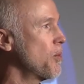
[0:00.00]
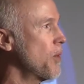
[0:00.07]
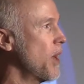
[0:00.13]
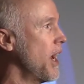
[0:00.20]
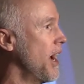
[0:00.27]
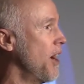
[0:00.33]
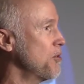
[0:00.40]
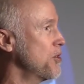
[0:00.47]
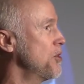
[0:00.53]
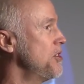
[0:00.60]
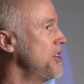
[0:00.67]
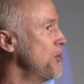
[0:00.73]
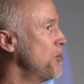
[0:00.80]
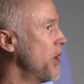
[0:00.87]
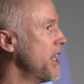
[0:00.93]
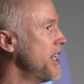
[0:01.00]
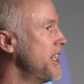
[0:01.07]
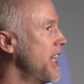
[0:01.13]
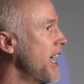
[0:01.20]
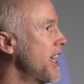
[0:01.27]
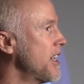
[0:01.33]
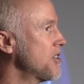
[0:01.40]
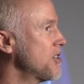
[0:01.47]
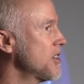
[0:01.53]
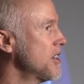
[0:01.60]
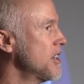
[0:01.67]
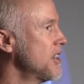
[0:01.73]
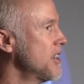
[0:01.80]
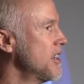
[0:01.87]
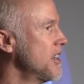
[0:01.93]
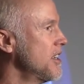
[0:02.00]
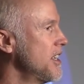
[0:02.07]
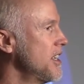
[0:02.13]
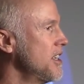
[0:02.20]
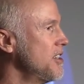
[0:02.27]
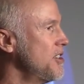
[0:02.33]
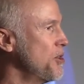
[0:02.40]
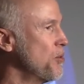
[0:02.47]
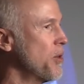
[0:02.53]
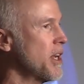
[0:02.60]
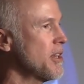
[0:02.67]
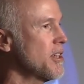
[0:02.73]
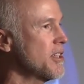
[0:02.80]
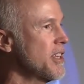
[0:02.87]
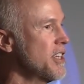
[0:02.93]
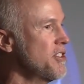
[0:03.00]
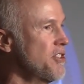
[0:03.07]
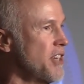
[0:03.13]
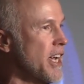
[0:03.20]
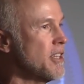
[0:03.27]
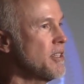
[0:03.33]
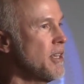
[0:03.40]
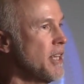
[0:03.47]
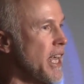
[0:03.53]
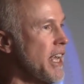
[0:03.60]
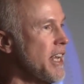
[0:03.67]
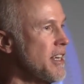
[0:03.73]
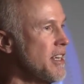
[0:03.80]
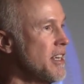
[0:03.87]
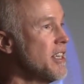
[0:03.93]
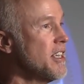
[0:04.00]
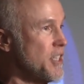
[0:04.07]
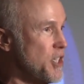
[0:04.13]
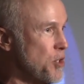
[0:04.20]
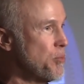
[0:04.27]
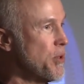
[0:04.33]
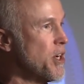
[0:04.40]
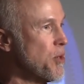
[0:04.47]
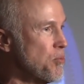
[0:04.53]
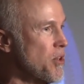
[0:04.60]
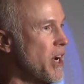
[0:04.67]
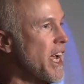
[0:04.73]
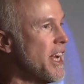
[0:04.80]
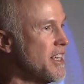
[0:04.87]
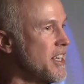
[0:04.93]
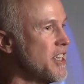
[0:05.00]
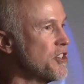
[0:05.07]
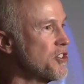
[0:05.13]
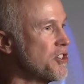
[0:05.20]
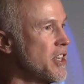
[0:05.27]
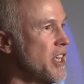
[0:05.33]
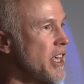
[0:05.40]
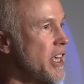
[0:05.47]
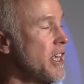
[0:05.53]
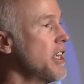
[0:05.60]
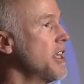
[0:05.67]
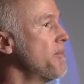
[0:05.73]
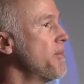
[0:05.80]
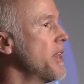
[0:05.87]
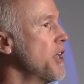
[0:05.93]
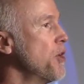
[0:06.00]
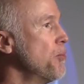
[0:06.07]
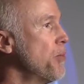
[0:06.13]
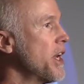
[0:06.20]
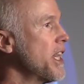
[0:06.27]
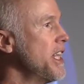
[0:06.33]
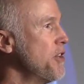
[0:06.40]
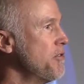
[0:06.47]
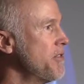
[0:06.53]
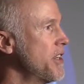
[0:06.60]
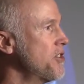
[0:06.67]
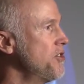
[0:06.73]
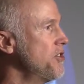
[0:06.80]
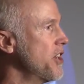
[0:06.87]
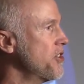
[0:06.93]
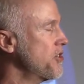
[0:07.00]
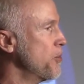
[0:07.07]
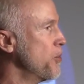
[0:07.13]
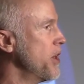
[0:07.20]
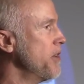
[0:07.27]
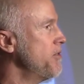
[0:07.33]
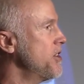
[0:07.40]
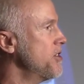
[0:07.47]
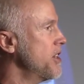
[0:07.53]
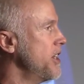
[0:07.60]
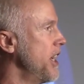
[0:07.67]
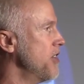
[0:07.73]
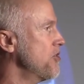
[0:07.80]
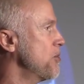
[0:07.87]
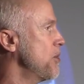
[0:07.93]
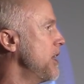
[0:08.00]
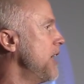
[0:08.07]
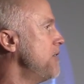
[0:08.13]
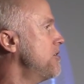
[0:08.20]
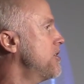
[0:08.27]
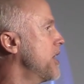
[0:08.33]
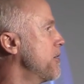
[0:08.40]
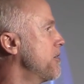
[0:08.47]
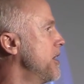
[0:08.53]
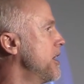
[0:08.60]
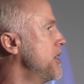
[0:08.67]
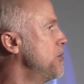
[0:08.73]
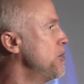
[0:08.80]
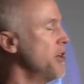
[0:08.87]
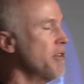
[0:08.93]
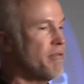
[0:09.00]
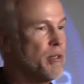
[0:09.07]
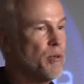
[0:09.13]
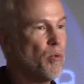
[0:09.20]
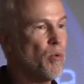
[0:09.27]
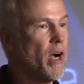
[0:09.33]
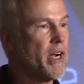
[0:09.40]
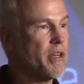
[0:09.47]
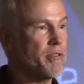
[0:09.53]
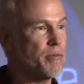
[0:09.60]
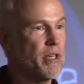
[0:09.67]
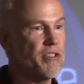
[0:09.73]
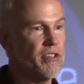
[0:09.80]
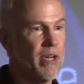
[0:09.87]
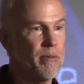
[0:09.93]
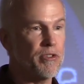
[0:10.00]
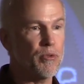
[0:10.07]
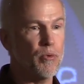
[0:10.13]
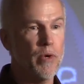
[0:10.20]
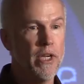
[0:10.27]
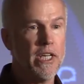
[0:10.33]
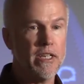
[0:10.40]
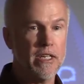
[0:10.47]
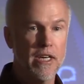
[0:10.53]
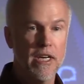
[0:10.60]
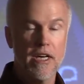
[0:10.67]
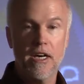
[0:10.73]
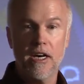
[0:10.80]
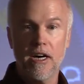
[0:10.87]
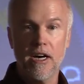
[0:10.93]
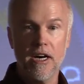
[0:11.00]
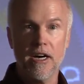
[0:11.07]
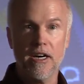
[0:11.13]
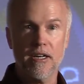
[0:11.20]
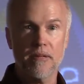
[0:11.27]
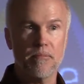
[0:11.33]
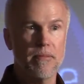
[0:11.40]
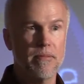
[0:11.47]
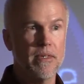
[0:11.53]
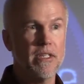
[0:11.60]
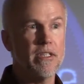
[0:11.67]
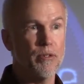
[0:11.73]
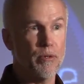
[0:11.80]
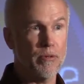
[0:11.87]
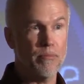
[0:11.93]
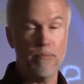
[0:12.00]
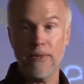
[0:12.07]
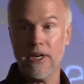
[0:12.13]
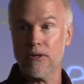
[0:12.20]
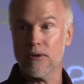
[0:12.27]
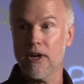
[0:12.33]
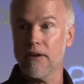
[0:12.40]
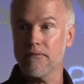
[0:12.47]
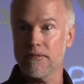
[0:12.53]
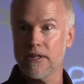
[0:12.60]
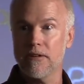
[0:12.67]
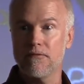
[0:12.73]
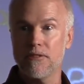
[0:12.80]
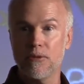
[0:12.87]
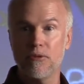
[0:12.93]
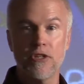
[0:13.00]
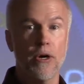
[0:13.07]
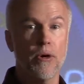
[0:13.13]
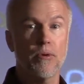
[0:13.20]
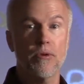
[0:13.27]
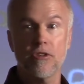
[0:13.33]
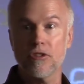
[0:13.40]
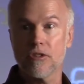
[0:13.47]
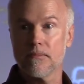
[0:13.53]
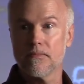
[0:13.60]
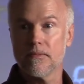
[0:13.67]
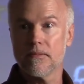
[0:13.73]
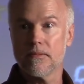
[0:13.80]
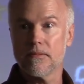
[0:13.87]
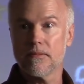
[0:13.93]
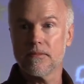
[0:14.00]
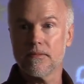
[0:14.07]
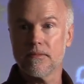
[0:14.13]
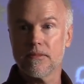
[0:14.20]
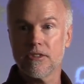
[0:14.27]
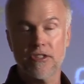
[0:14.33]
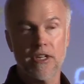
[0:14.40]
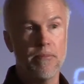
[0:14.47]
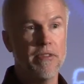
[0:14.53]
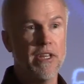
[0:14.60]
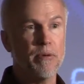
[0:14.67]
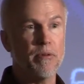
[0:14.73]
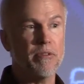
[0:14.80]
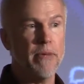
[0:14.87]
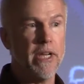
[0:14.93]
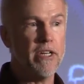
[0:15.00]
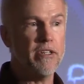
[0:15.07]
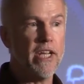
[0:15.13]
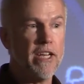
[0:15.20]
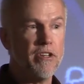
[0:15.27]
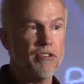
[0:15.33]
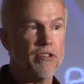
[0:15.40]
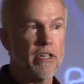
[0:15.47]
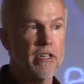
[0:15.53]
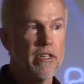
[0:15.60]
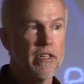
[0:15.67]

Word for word: How good do you want to get? Do you want to look like Jack LaLanne? You better practice. But if it's just, what if it's a casual lifestyle thing? You, if you walk three times a week, uh, you're better off than if you don't. Same thing with meditation.